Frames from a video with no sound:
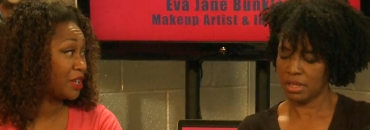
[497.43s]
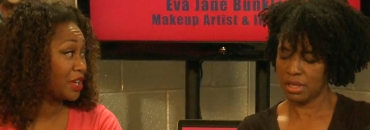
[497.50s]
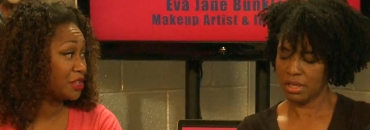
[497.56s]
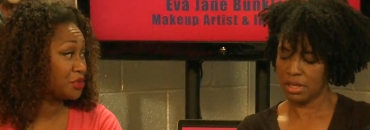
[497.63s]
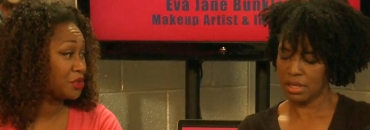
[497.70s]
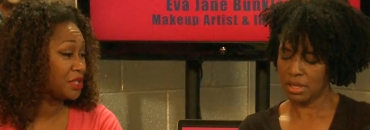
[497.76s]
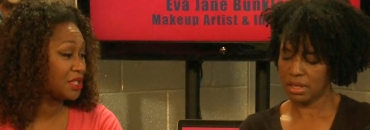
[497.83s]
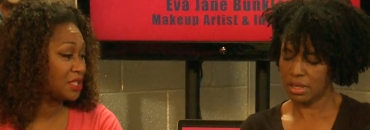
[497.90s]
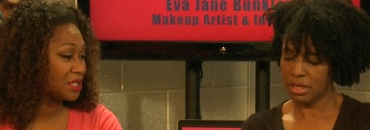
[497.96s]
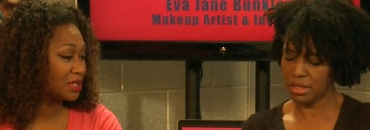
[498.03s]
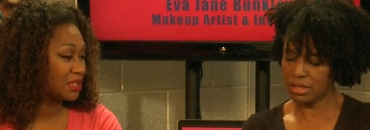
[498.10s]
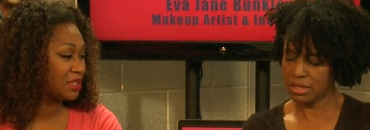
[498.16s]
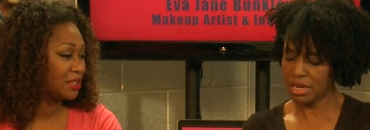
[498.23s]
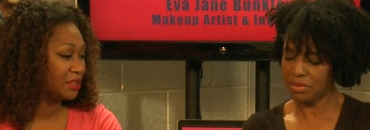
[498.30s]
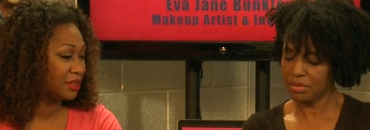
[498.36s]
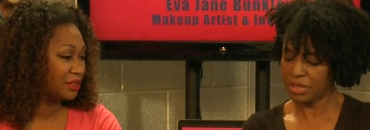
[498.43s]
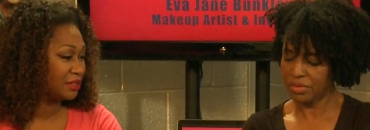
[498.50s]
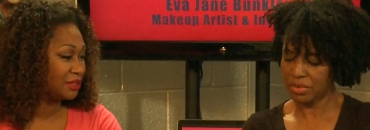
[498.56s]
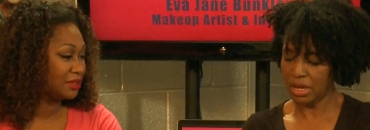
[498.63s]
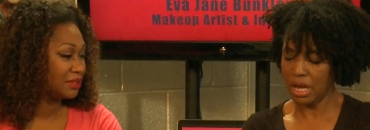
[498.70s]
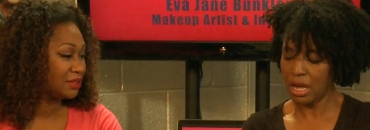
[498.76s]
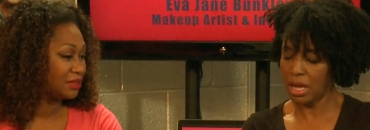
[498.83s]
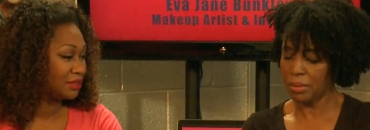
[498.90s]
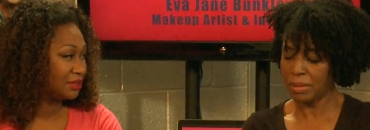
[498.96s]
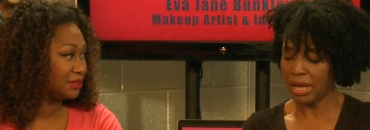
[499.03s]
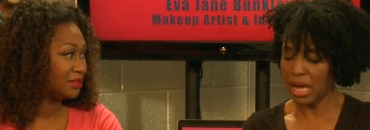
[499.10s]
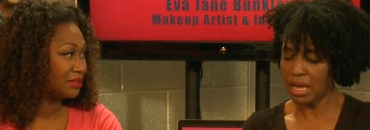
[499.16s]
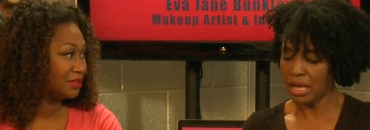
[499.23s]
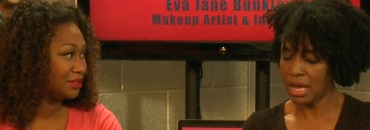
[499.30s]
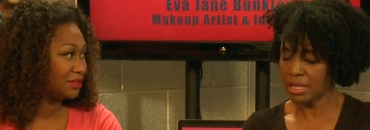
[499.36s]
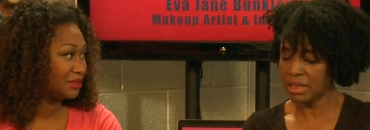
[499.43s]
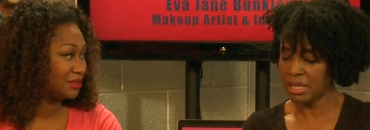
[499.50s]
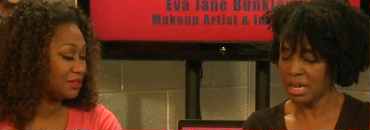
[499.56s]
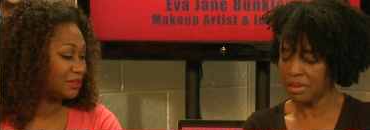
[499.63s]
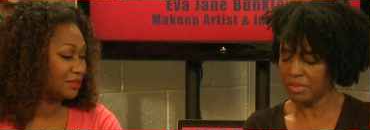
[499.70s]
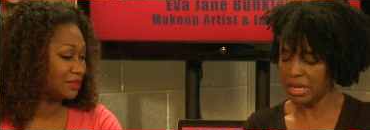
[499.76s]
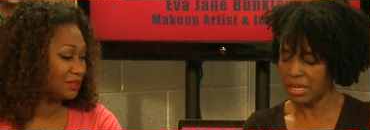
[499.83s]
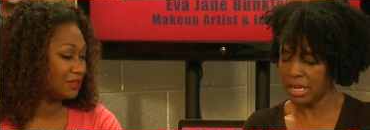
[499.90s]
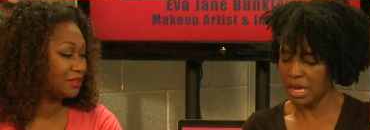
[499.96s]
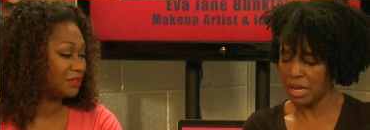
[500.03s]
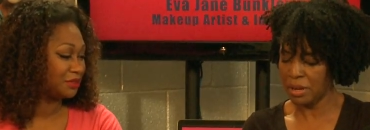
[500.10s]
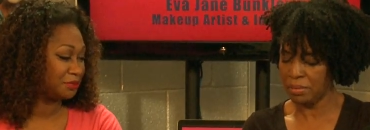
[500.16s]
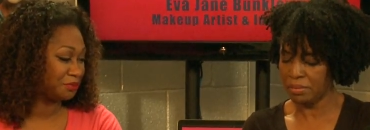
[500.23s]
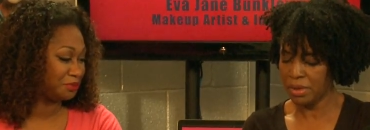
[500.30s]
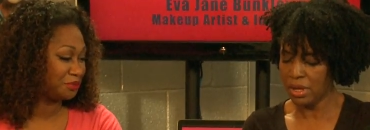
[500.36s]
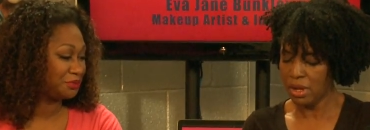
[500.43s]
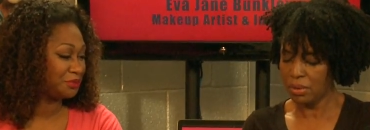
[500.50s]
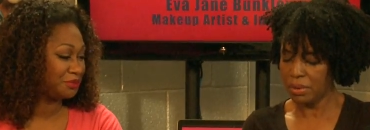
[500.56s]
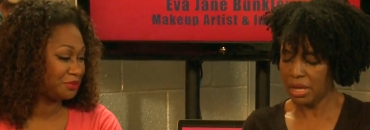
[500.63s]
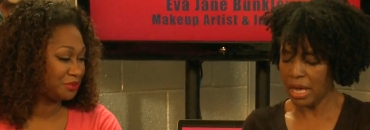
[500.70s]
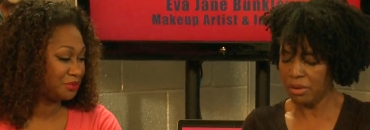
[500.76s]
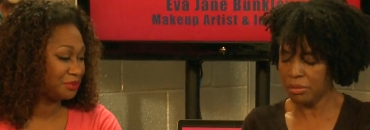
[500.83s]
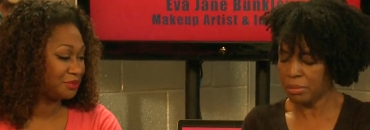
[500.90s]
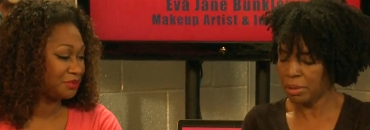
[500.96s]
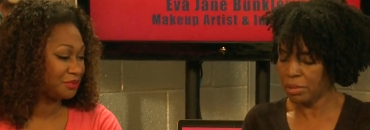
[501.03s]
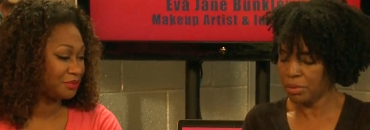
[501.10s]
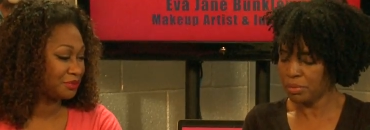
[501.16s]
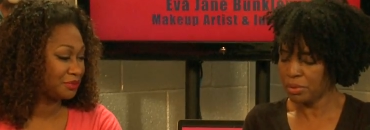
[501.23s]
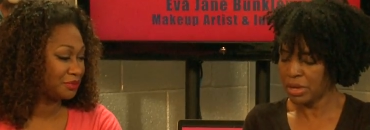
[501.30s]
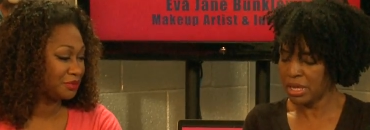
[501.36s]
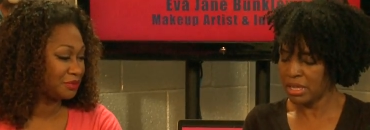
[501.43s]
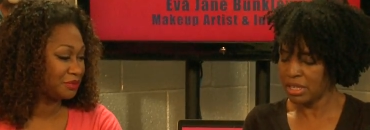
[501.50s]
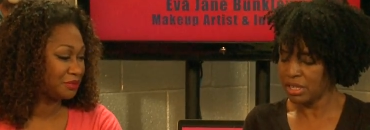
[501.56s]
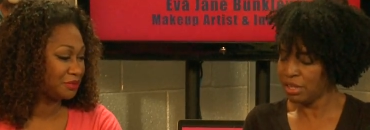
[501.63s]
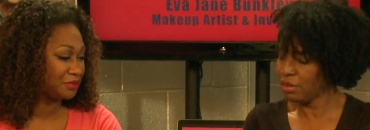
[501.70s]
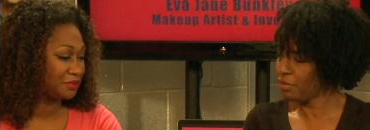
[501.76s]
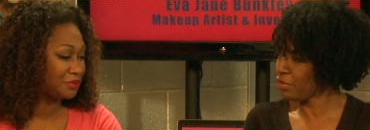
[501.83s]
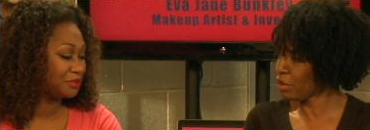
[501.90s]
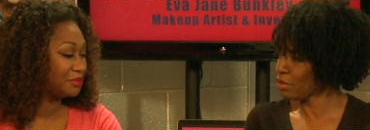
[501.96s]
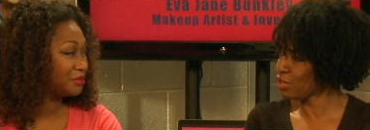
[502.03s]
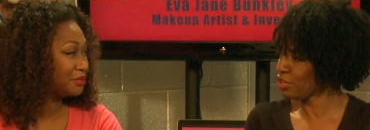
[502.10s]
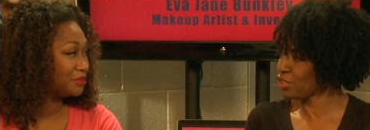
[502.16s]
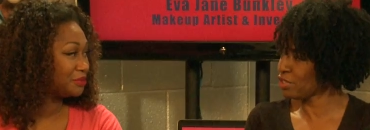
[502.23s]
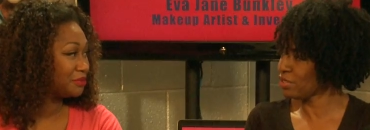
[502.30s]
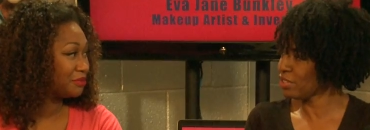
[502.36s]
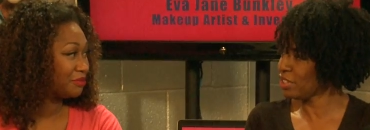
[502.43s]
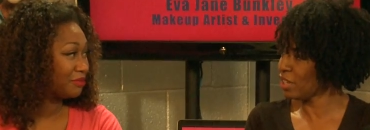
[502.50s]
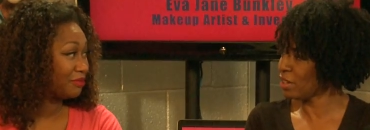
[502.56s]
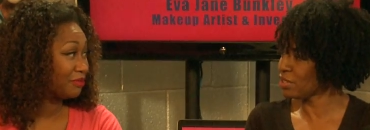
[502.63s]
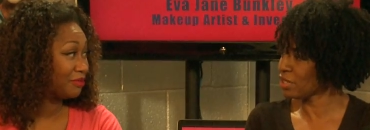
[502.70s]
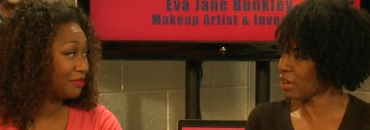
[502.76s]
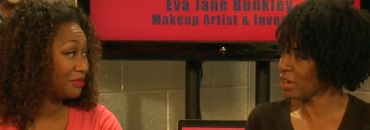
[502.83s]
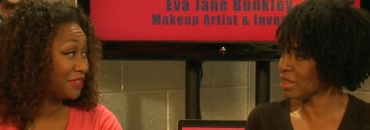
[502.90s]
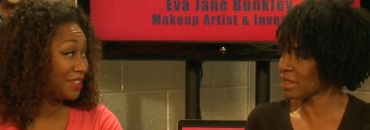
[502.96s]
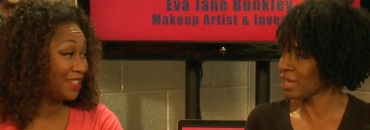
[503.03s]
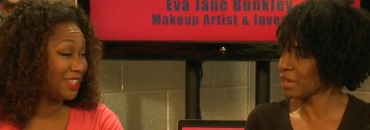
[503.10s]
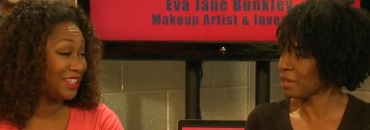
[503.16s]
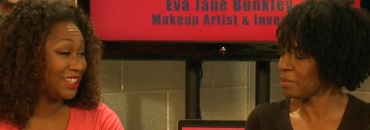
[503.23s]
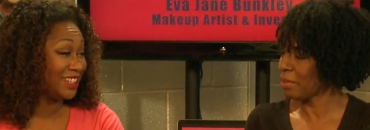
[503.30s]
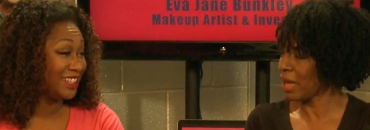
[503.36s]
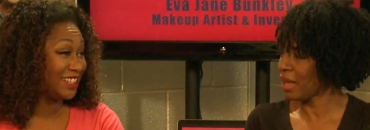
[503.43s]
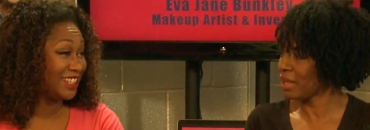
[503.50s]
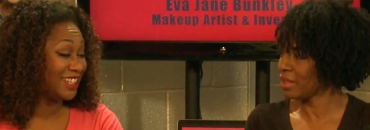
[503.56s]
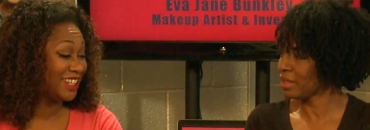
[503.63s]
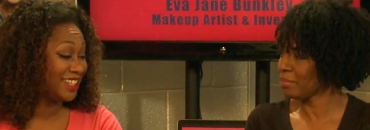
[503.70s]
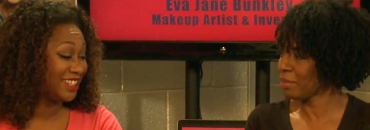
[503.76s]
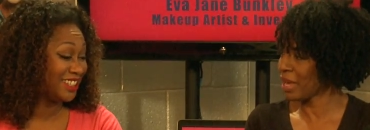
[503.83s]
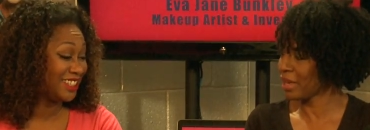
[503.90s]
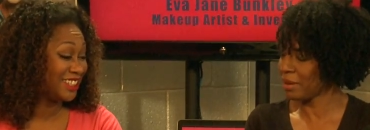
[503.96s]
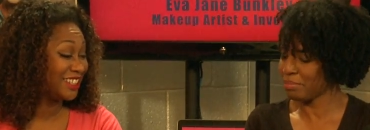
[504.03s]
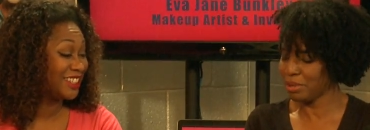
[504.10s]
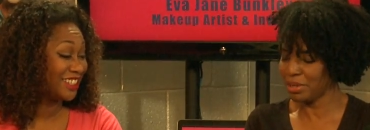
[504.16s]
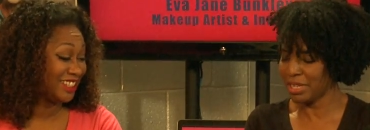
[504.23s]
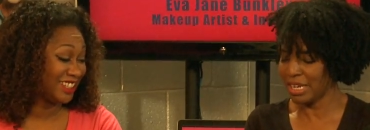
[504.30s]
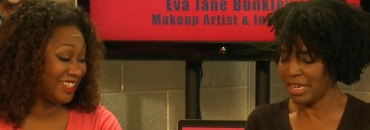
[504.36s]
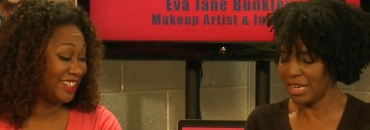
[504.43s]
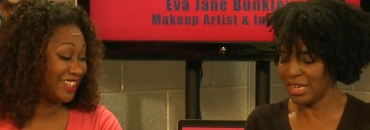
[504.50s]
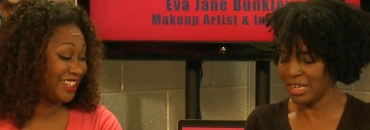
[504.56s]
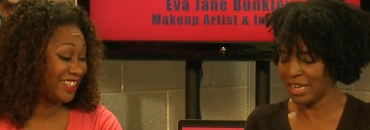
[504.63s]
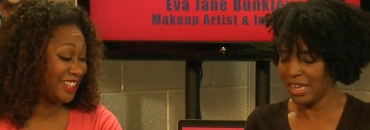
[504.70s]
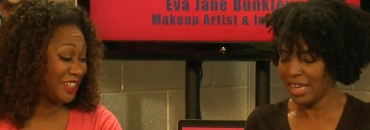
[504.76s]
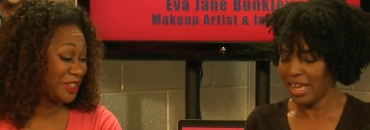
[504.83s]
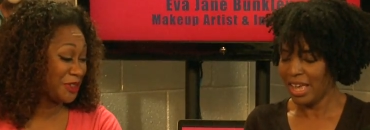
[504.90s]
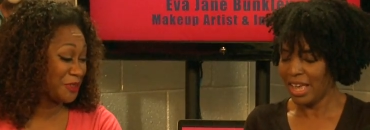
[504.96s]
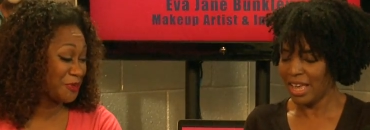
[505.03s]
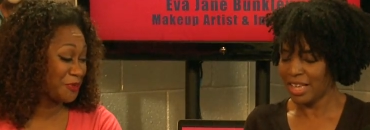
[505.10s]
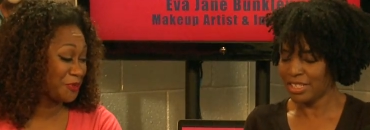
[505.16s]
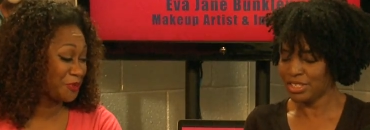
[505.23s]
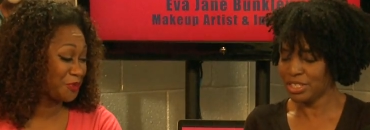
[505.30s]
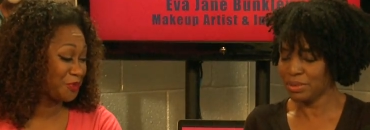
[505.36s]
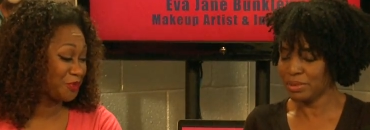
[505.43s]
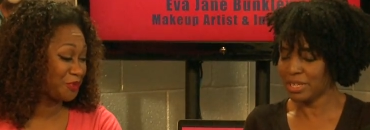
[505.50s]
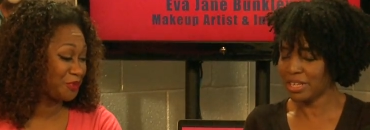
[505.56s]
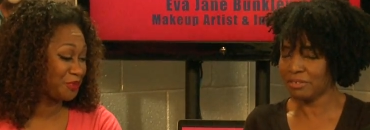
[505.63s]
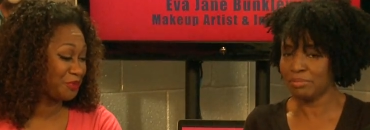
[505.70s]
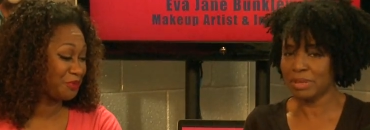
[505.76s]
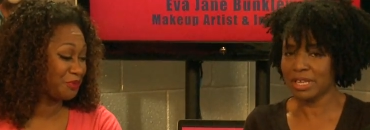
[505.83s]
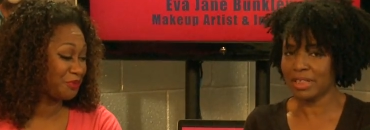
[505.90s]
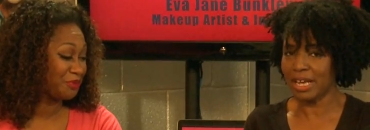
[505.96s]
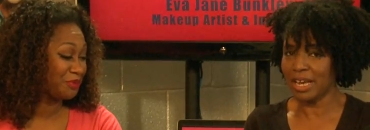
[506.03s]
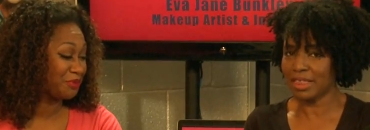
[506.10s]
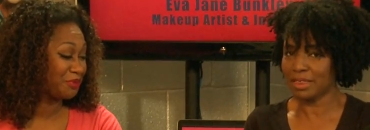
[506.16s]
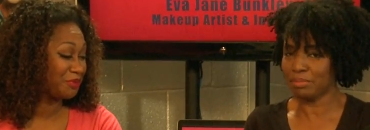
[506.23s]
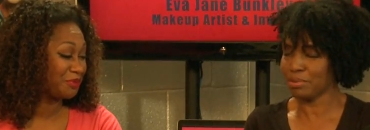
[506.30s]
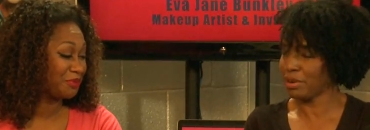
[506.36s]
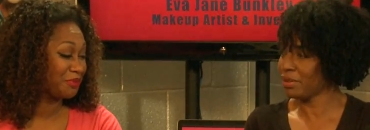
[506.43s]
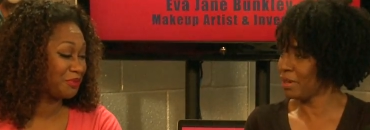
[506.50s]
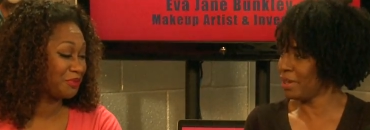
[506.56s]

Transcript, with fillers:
Speaker 1: countries.
Speaker 2: Several different. I, uh, I mean, I, I, love it. Um, mm-hmm. when, I remember when you first you know start thinking about the makeup bullet and uh-huh. and she would give me like the proto,